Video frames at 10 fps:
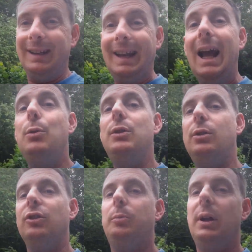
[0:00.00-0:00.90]
Now you
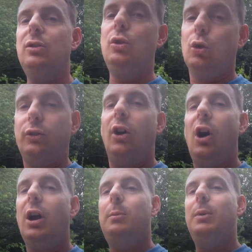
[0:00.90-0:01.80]
can spend your
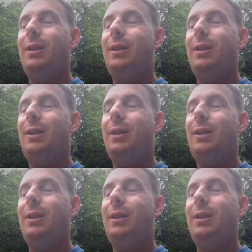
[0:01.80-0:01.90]
time